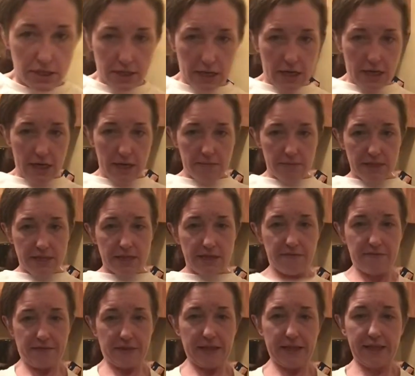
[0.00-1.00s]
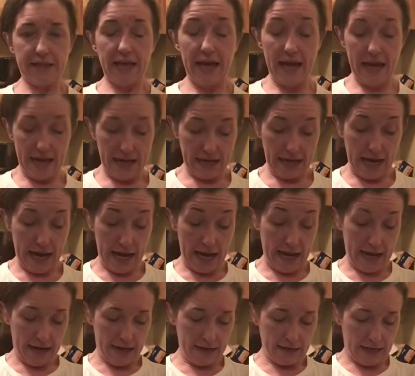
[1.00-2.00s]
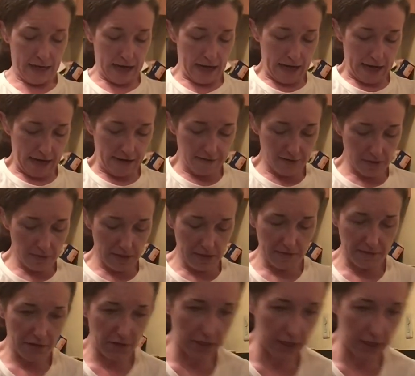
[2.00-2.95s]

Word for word: time and stuff like that. And I have to make a very